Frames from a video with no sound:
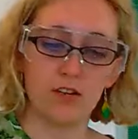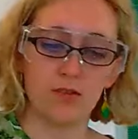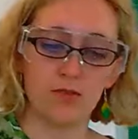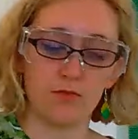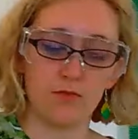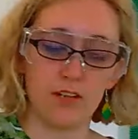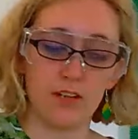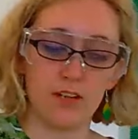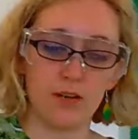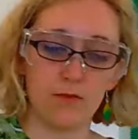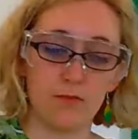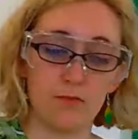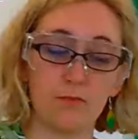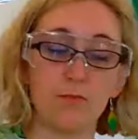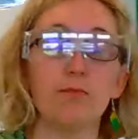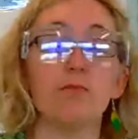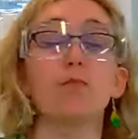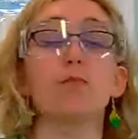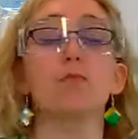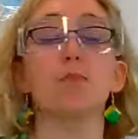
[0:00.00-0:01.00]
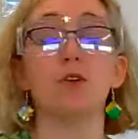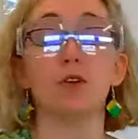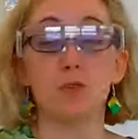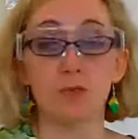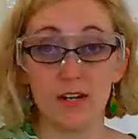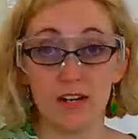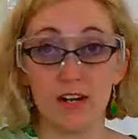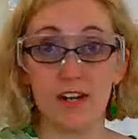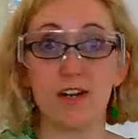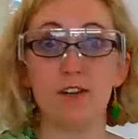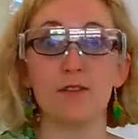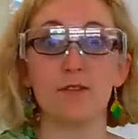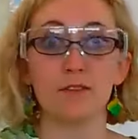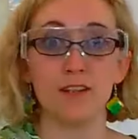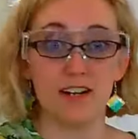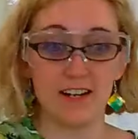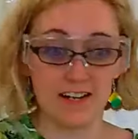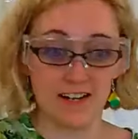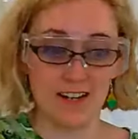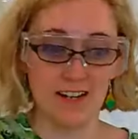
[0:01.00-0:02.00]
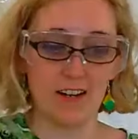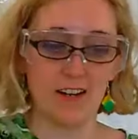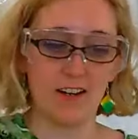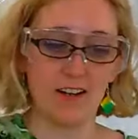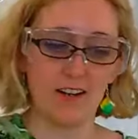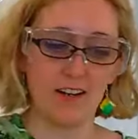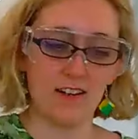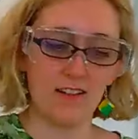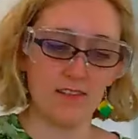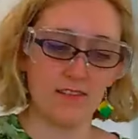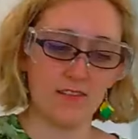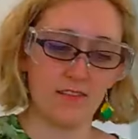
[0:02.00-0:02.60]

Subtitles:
green colour